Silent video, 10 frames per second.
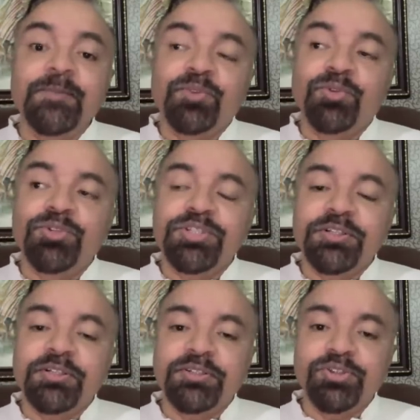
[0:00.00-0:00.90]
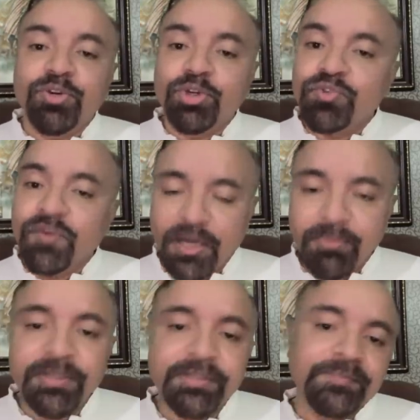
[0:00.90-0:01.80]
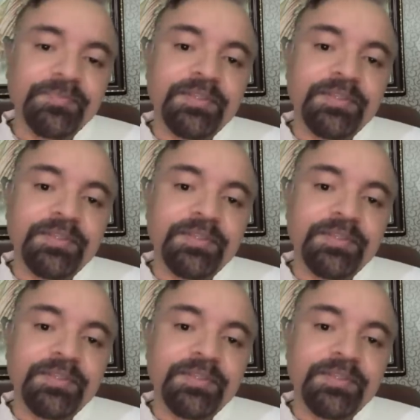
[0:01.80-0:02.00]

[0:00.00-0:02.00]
those jokers who have come in,